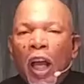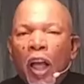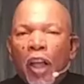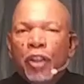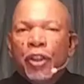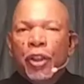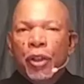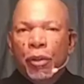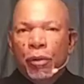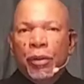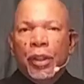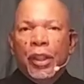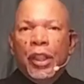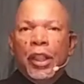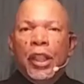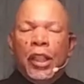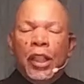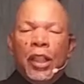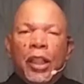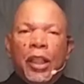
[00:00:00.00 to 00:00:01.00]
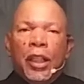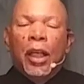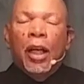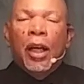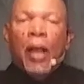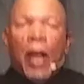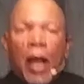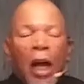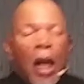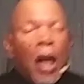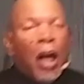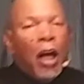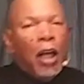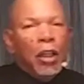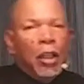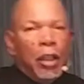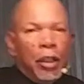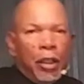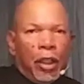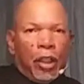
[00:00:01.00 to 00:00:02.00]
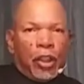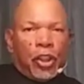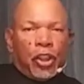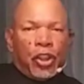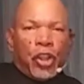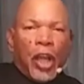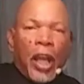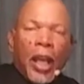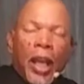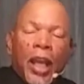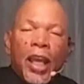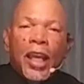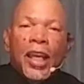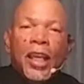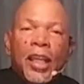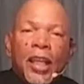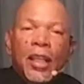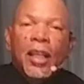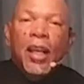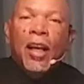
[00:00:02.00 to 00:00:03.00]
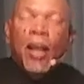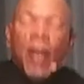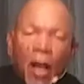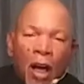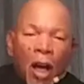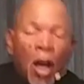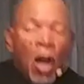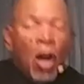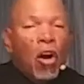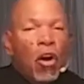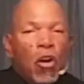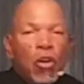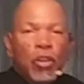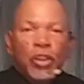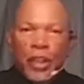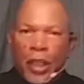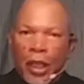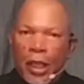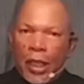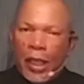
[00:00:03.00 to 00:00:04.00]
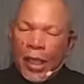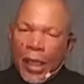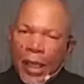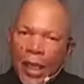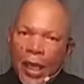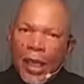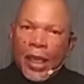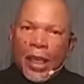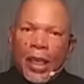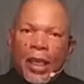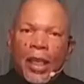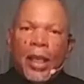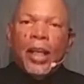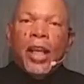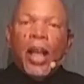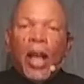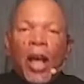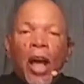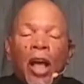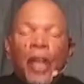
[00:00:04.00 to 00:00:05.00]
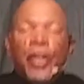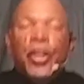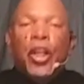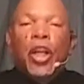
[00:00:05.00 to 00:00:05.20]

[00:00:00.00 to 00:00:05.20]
you need a little shade on your head, the